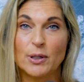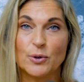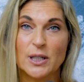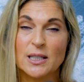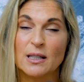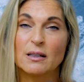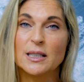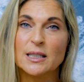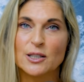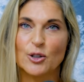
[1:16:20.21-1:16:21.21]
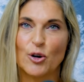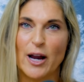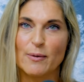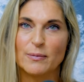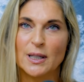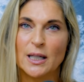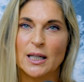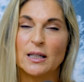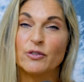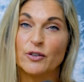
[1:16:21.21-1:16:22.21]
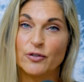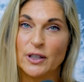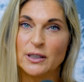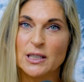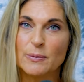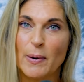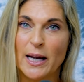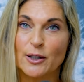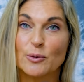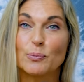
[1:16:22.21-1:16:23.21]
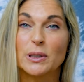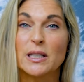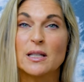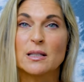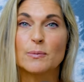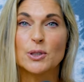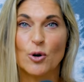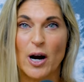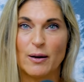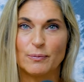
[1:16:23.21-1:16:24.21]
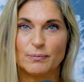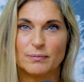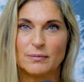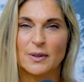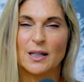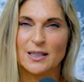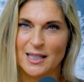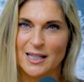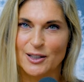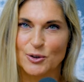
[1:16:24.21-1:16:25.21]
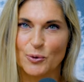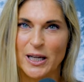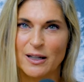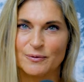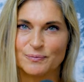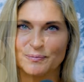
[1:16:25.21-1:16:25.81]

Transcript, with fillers: Reece on Instagram. And if you feel inspired, please subscribe. I'll see you next week.